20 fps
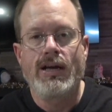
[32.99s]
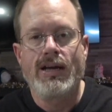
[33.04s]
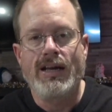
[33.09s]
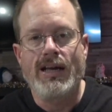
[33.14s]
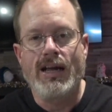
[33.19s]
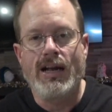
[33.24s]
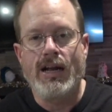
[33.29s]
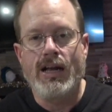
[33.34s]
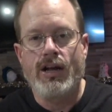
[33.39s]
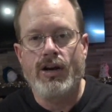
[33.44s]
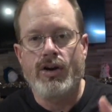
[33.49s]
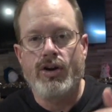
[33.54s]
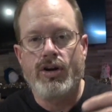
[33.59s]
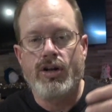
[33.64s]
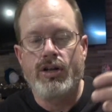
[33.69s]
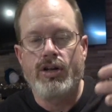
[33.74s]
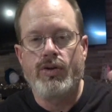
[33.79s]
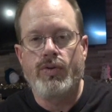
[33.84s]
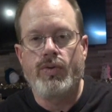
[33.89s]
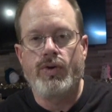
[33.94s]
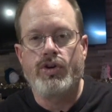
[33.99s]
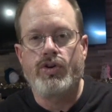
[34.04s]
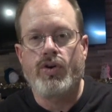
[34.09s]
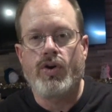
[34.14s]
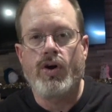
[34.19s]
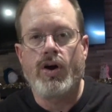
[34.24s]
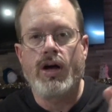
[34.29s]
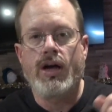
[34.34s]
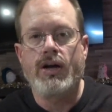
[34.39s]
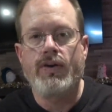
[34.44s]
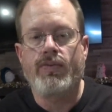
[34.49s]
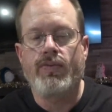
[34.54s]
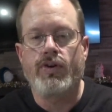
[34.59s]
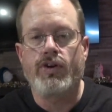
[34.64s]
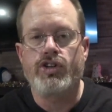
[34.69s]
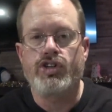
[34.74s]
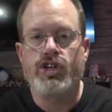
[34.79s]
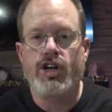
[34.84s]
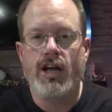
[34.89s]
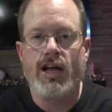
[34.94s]
get entered into a drawing for
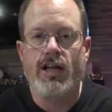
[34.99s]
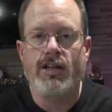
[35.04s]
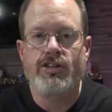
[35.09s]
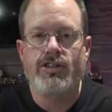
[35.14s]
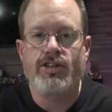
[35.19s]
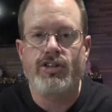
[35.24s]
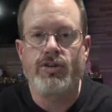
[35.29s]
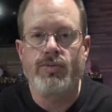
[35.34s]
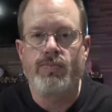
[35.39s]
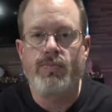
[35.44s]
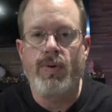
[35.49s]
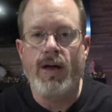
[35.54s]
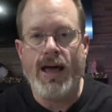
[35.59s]
a chance to